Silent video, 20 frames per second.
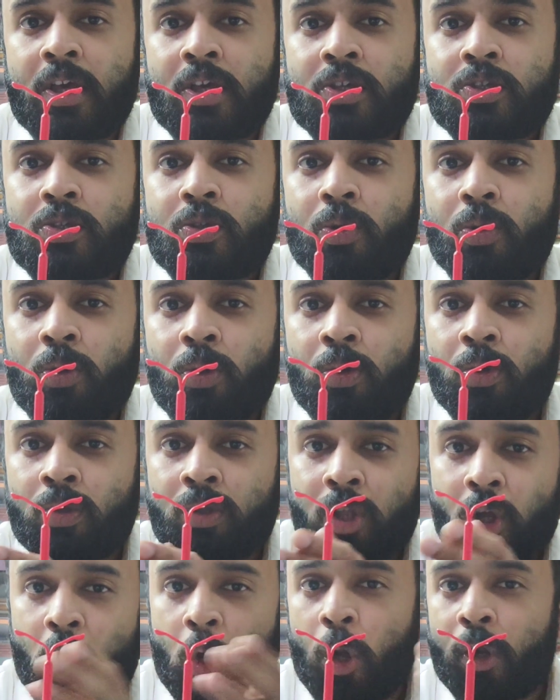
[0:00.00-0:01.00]
So
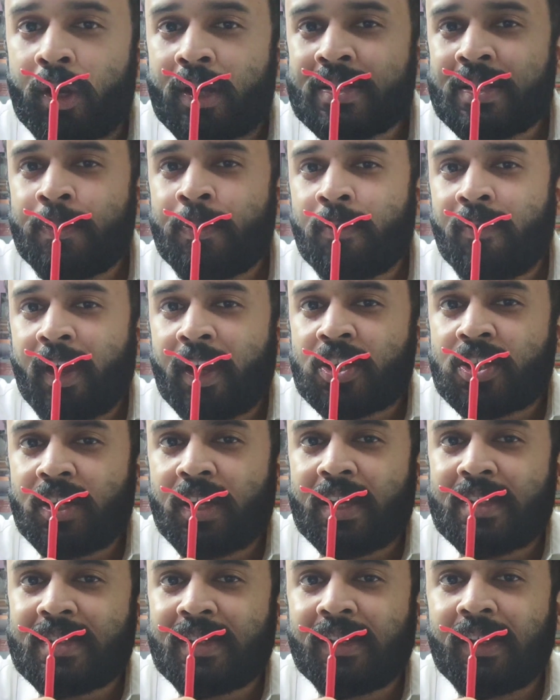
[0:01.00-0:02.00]
the contraceptive
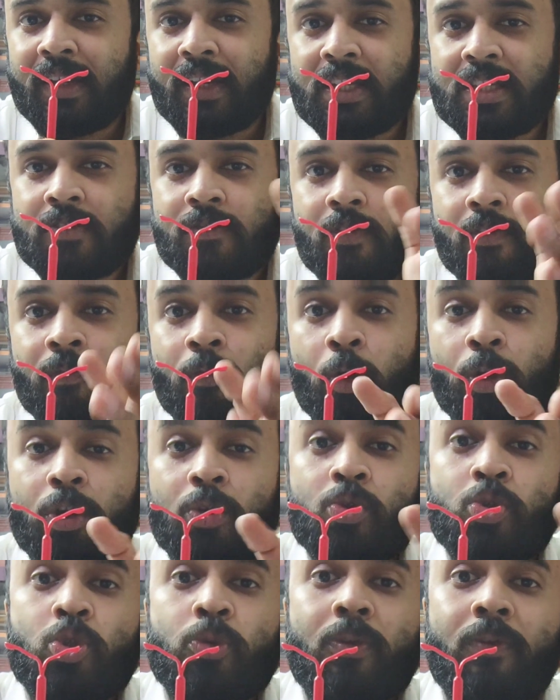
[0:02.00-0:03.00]
action has increased from what
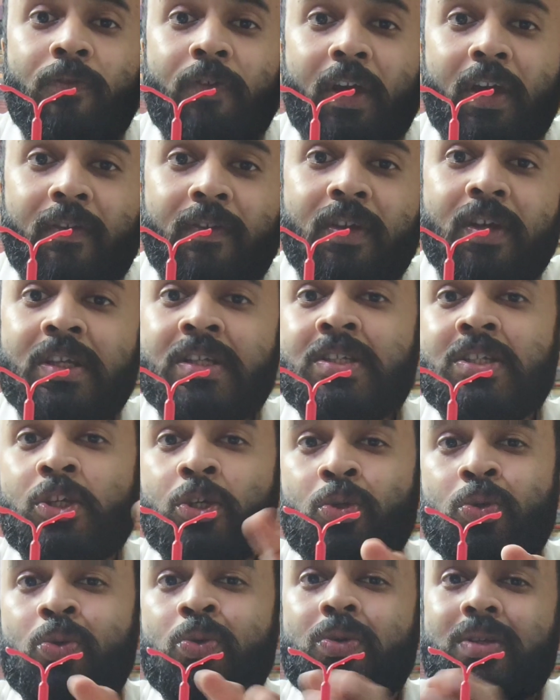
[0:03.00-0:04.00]
used to be 5 years
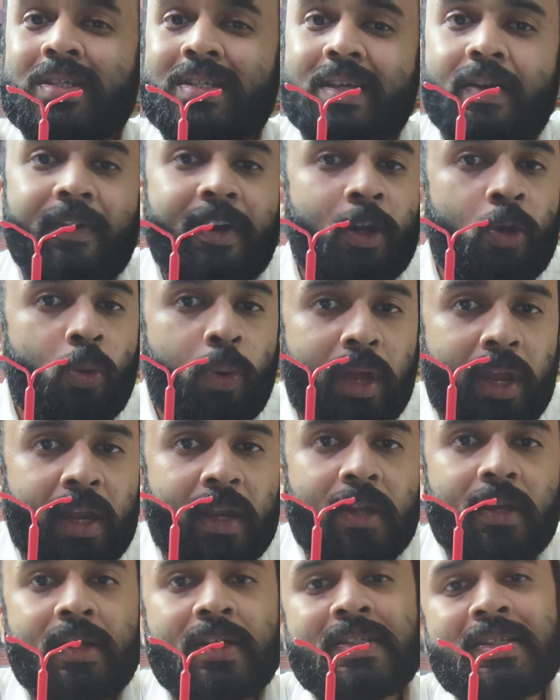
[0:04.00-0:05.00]
to 7 to
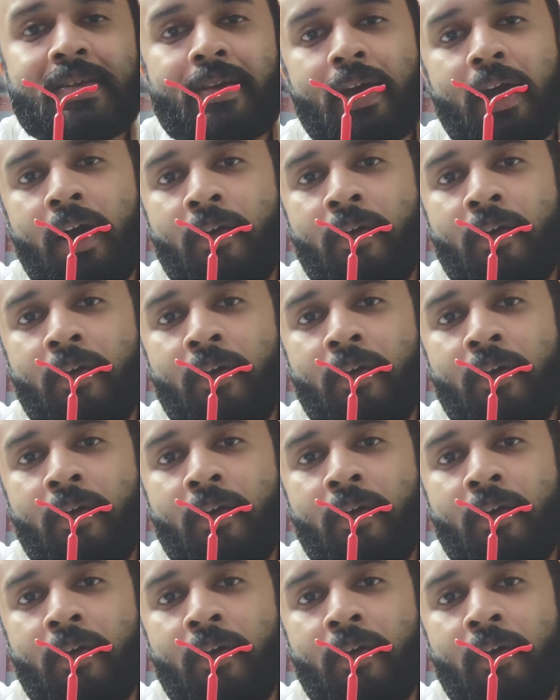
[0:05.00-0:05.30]
8 years.